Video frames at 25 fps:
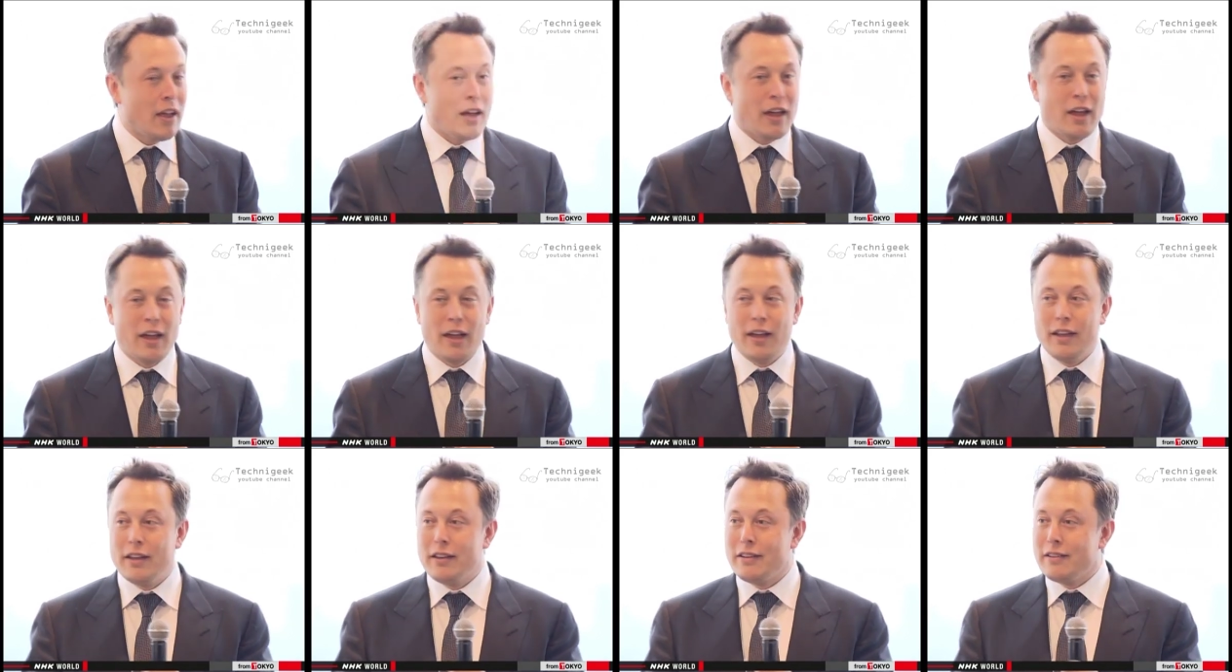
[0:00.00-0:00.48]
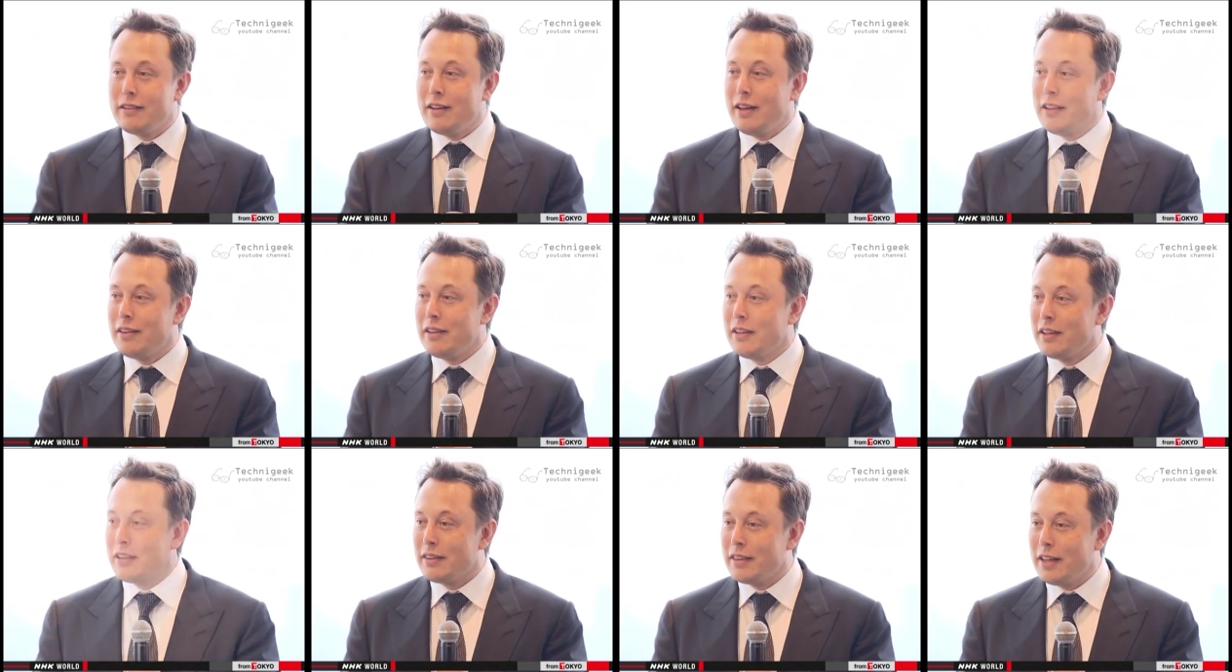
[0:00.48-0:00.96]
And I
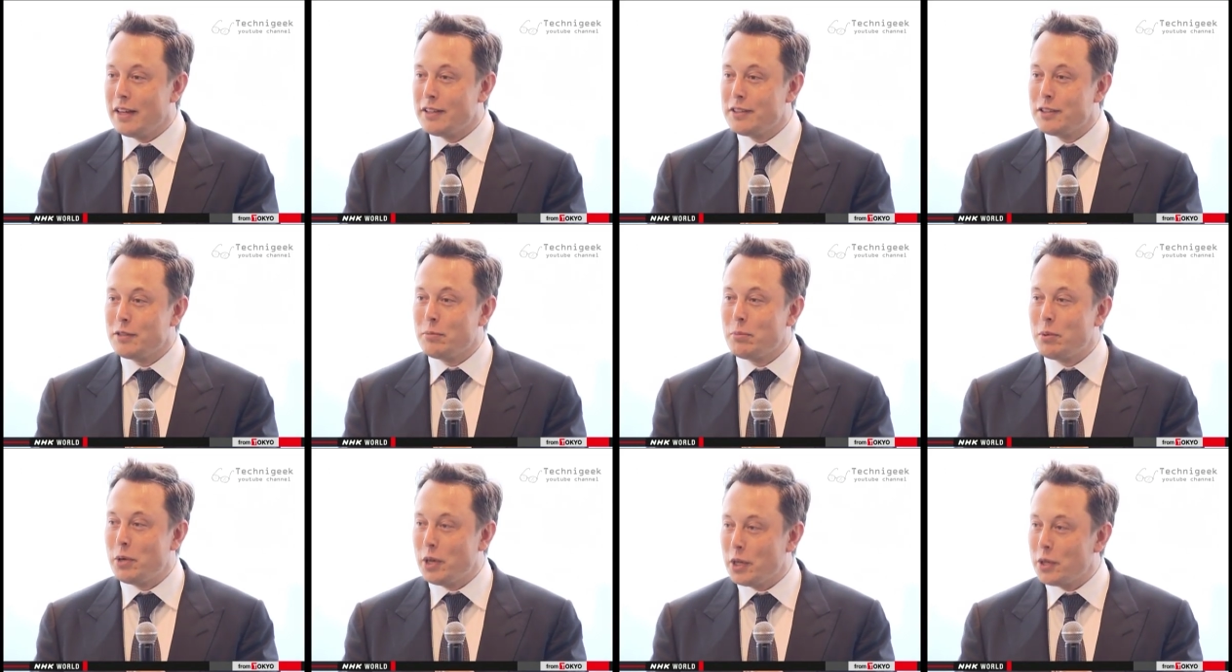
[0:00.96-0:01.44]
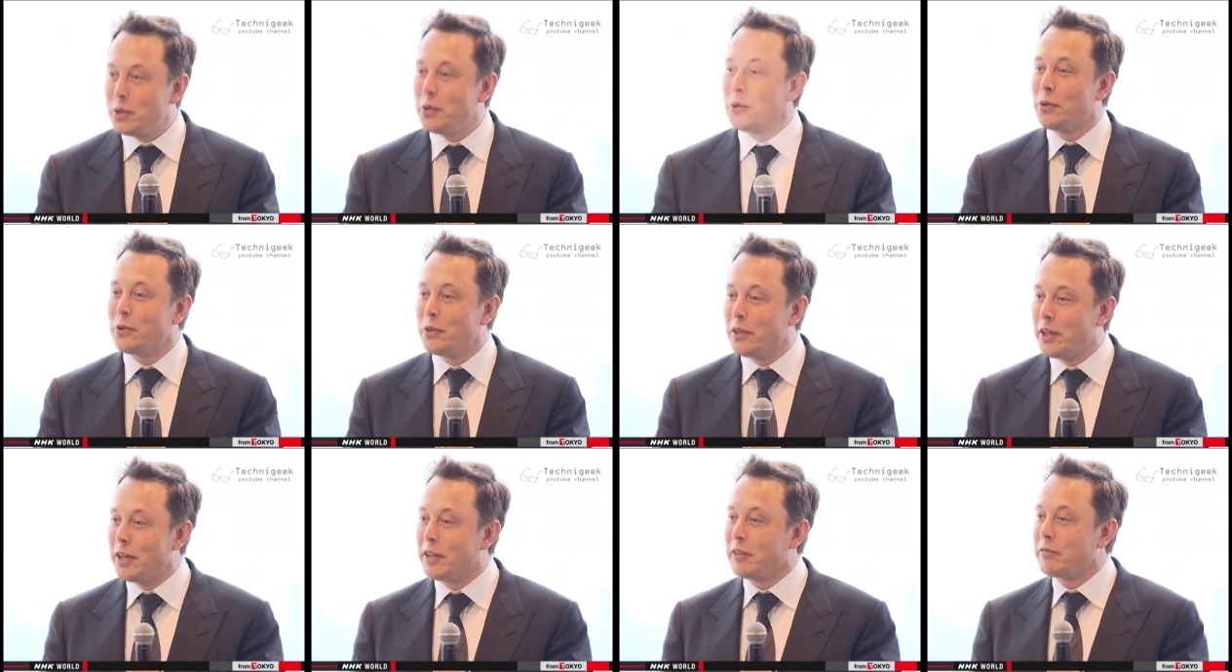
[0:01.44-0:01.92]
think that's a pretty
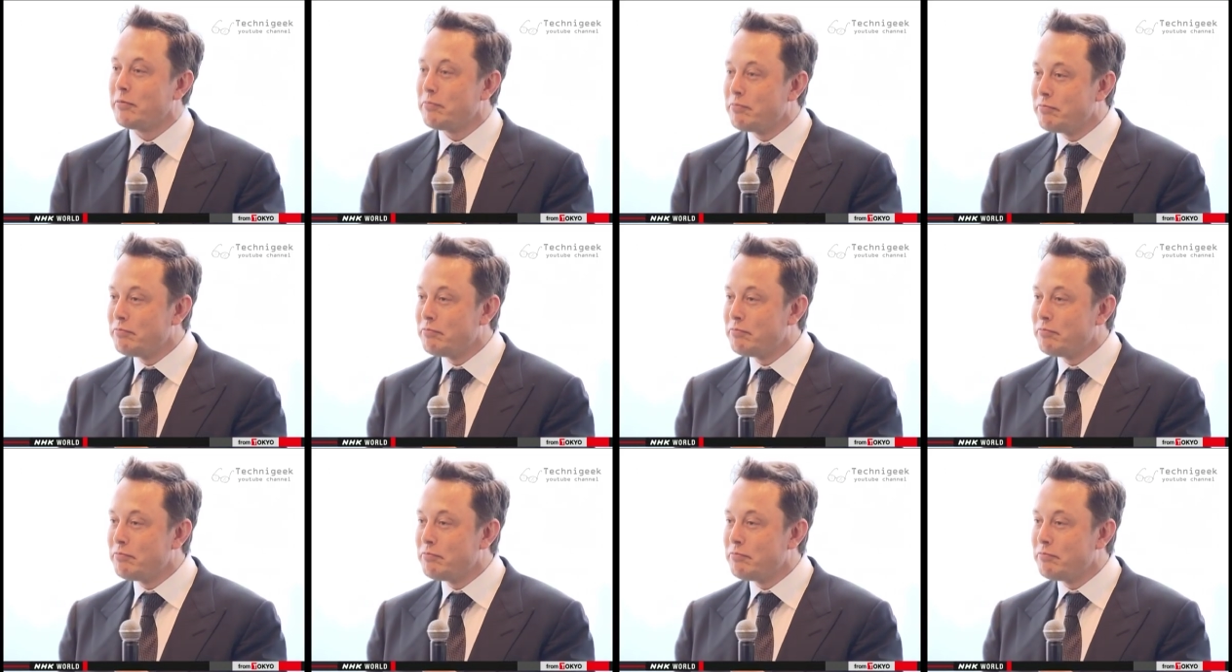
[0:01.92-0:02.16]
cool thing.